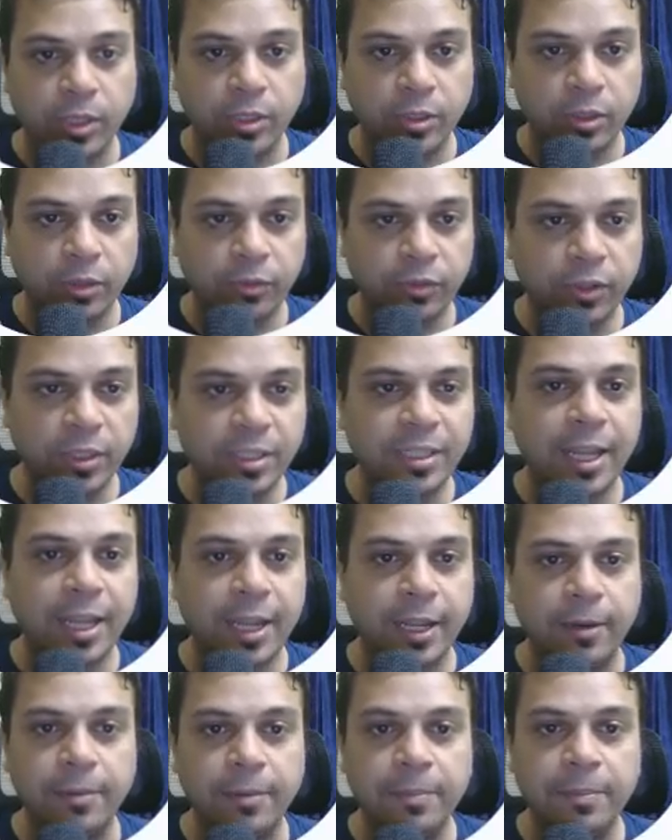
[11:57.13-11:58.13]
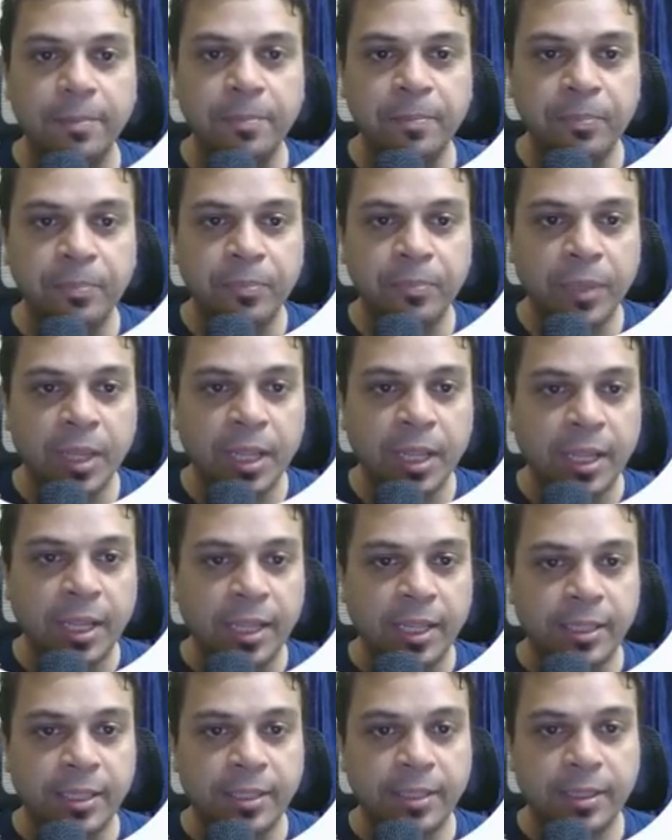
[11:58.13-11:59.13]
So the first line
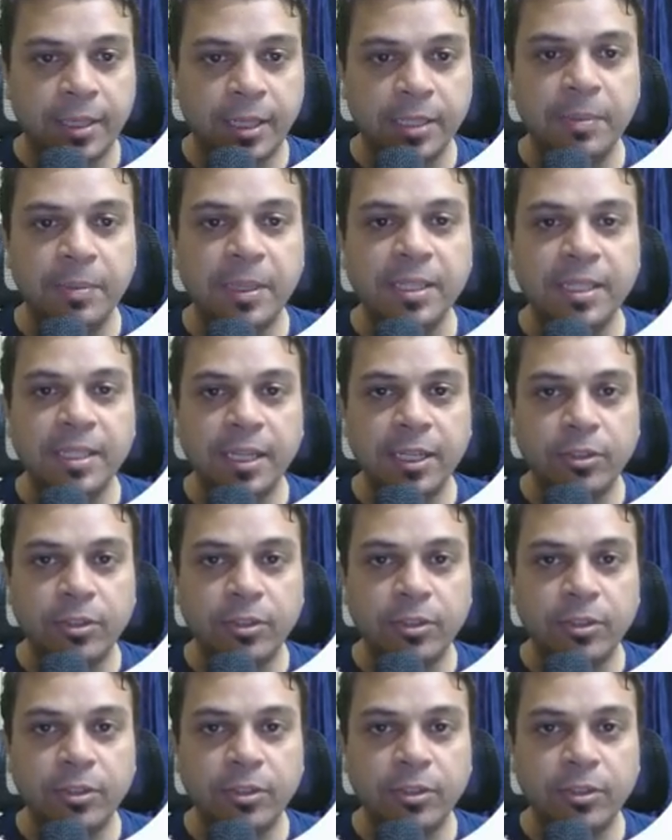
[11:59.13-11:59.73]
is basically